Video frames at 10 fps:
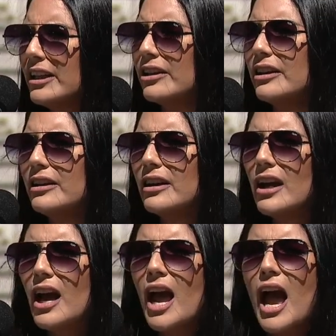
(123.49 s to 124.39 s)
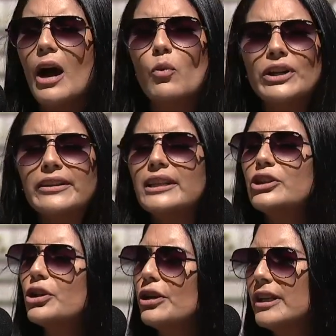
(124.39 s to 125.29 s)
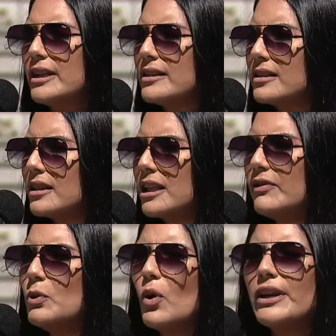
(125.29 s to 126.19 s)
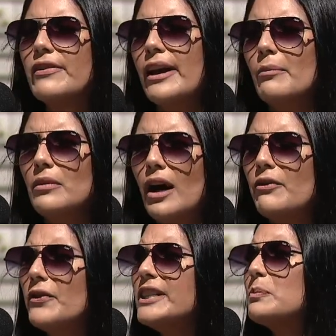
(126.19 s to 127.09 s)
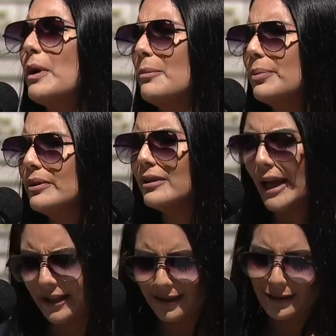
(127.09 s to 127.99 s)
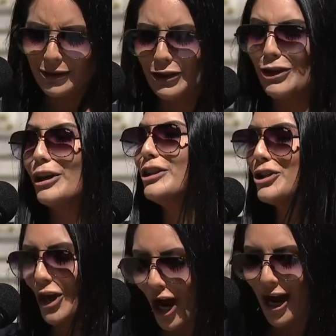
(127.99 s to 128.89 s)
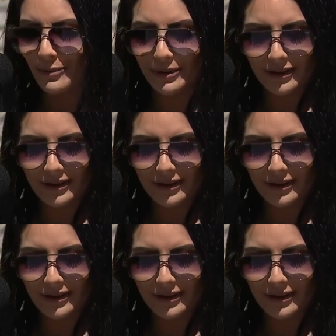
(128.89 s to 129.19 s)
ear and one of the attorneys giving one of them a fist bump, like, good job.